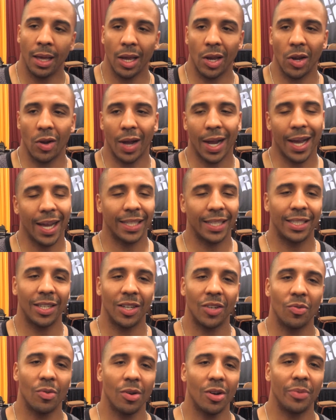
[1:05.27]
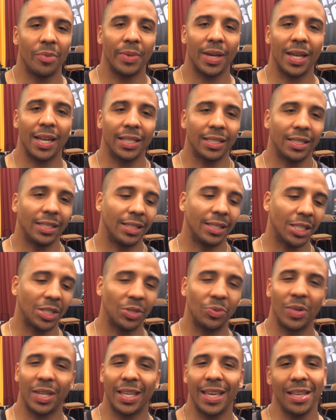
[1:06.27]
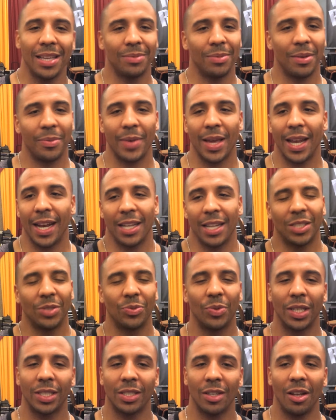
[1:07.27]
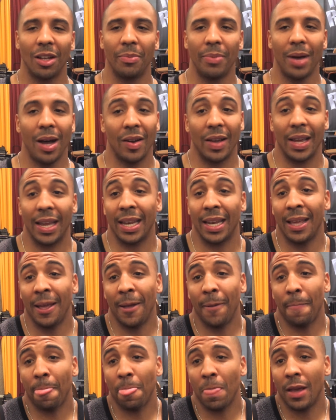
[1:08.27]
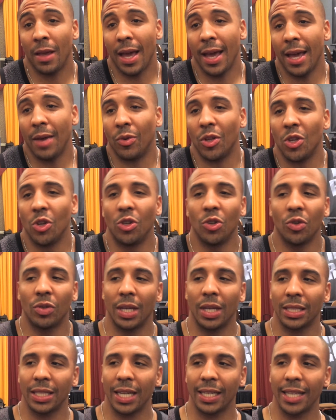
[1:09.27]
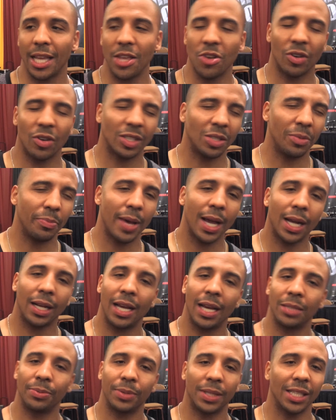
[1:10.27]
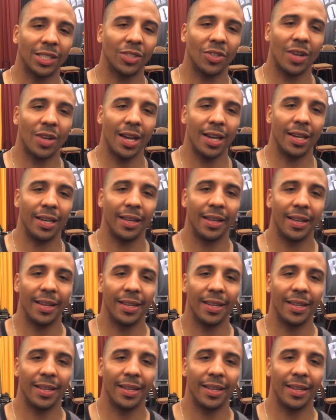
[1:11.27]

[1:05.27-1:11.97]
you know, I got to tell the world, man, this is what keeps me, man, and this is what it's all about. And hey, when you do things like that, you're going to get some backlash, but that's okay.